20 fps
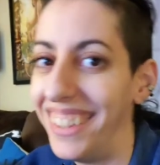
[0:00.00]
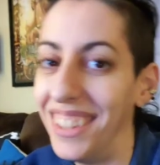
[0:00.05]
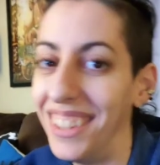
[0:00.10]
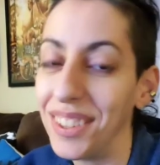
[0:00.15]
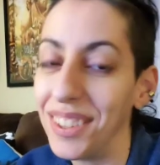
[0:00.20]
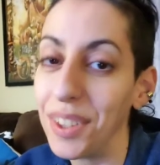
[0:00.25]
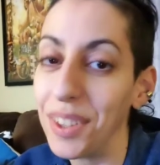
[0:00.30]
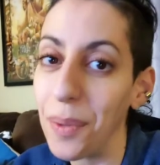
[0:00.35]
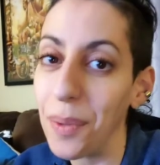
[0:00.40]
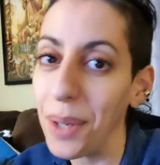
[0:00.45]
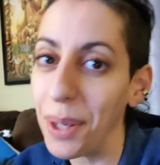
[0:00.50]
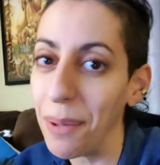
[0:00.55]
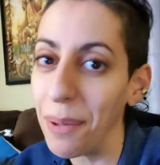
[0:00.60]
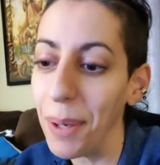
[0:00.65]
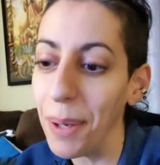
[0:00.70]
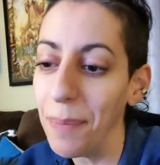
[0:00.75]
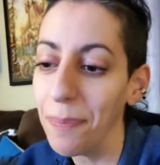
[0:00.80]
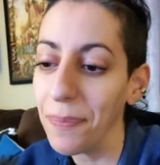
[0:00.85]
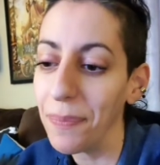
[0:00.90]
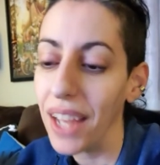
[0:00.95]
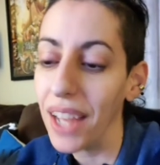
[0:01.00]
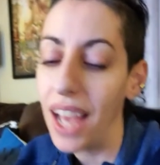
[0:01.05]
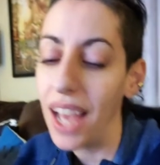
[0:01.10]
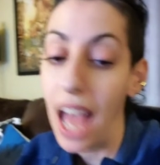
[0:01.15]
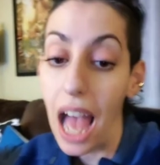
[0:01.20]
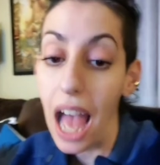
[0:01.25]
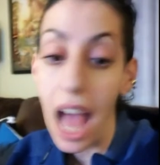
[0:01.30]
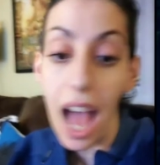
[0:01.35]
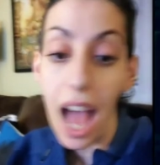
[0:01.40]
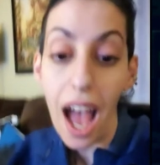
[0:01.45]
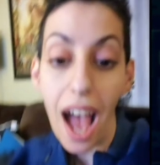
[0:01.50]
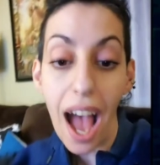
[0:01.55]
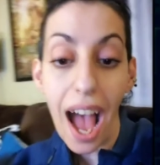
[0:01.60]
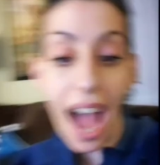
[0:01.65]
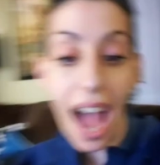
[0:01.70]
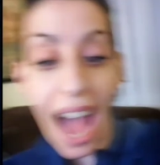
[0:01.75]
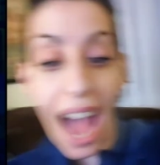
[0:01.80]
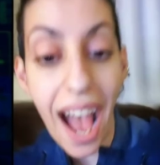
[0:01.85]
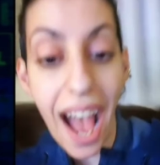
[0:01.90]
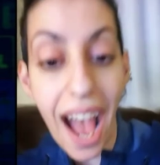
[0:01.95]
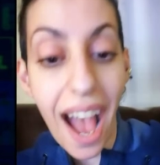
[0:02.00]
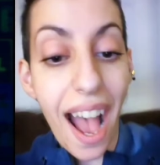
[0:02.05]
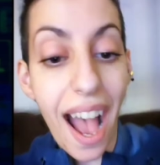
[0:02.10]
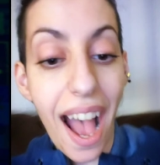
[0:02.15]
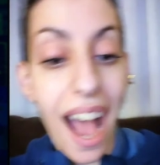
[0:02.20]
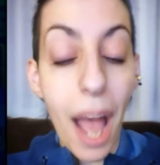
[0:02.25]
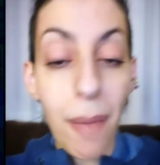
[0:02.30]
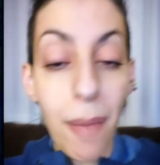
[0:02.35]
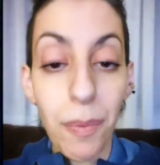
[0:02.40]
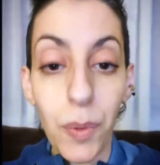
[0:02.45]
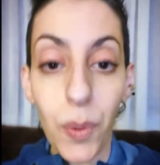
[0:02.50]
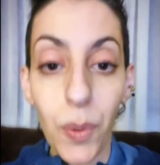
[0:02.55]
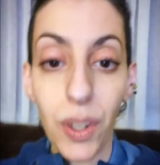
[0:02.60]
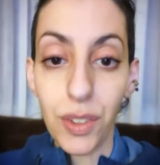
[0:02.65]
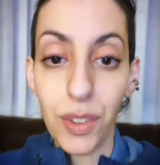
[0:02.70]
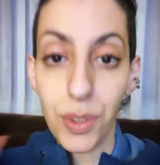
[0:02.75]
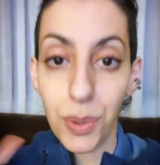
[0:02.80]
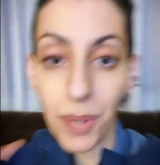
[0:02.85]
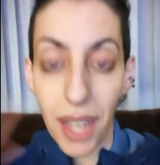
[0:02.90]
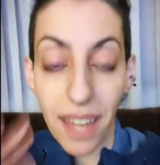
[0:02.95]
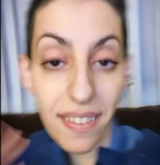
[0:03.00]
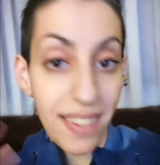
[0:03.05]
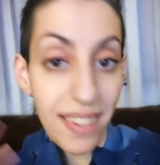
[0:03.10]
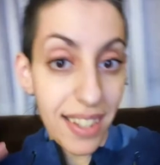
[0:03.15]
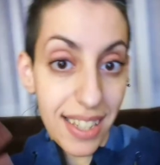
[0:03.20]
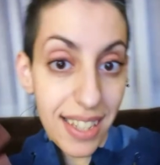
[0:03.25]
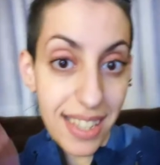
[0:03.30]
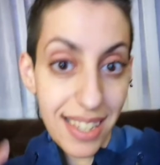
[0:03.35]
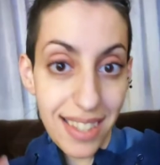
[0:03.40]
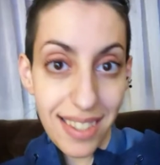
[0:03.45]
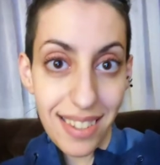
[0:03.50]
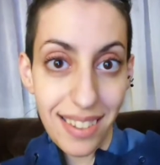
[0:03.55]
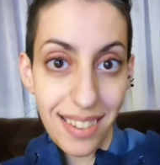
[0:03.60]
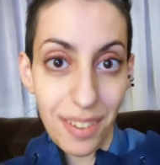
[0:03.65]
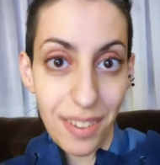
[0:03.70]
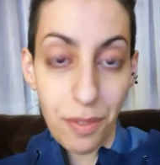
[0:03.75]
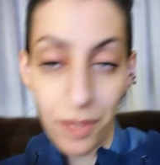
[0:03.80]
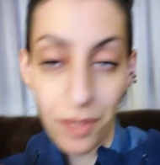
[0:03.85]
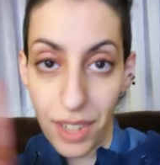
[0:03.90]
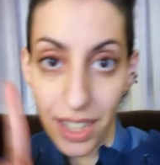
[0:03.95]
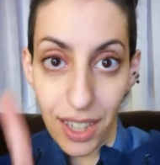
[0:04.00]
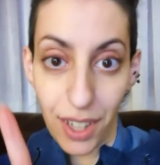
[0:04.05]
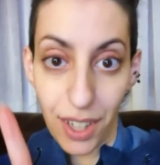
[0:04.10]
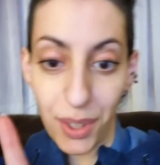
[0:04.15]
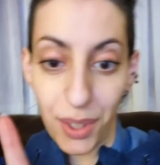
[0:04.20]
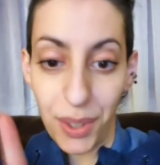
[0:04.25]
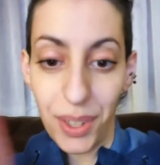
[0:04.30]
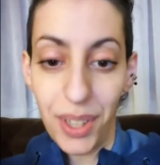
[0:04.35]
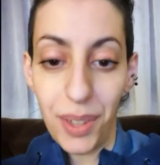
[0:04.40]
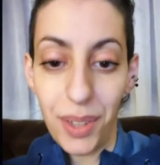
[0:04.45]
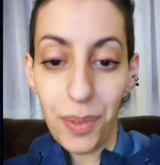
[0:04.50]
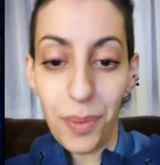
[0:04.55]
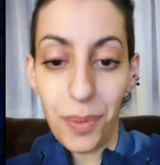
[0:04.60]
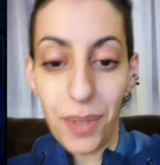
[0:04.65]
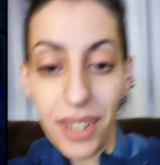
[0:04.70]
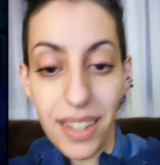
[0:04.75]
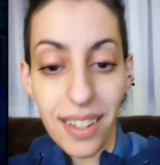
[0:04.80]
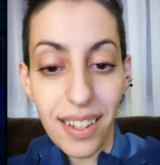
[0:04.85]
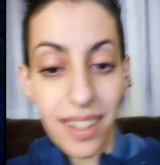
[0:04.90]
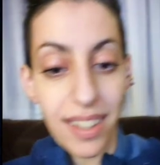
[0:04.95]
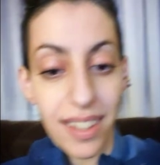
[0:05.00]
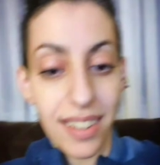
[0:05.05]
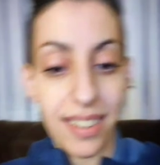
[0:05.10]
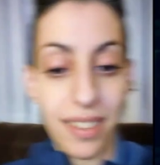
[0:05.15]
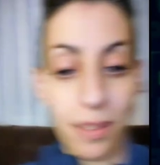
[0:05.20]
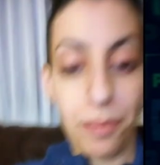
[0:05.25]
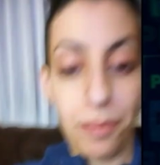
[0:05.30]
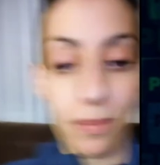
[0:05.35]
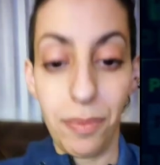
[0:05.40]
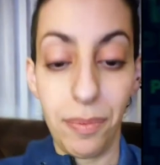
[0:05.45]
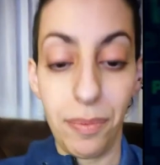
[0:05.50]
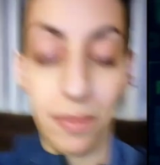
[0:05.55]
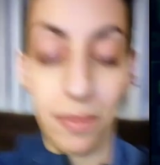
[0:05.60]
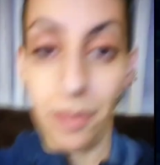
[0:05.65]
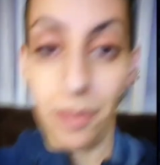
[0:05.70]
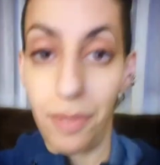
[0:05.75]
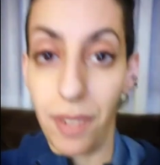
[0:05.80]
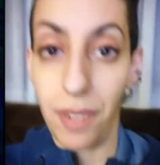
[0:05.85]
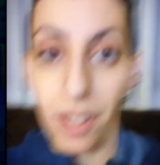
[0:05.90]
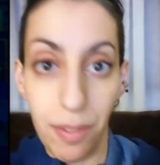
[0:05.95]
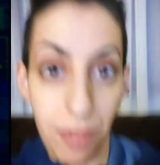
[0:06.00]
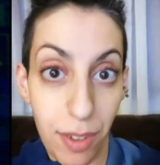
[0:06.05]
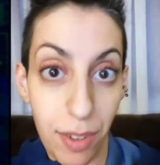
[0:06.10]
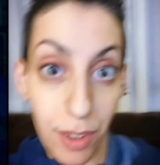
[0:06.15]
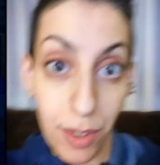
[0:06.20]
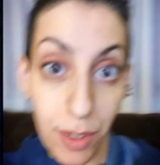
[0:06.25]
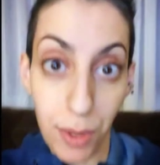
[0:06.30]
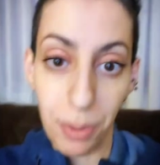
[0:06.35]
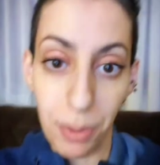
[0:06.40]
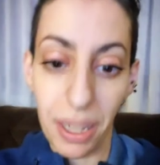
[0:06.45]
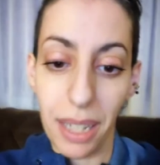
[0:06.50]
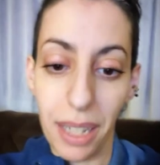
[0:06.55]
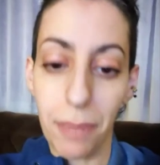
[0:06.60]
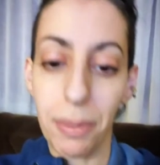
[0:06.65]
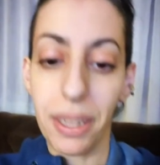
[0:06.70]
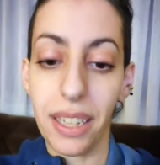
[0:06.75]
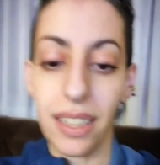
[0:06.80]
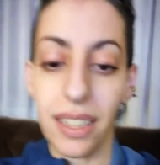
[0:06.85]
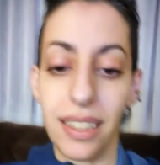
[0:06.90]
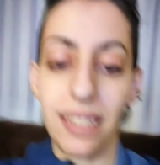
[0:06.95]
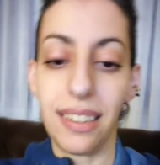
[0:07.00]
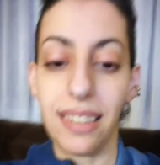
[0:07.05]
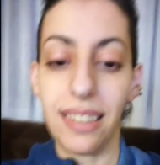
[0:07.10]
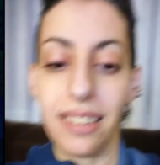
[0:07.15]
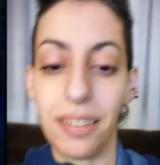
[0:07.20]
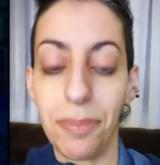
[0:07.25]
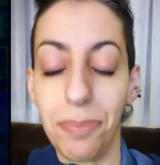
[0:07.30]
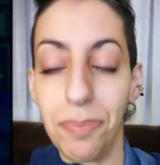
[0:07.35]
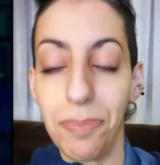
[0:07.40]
so anyway, I'm going to end this video with some fun filter play, because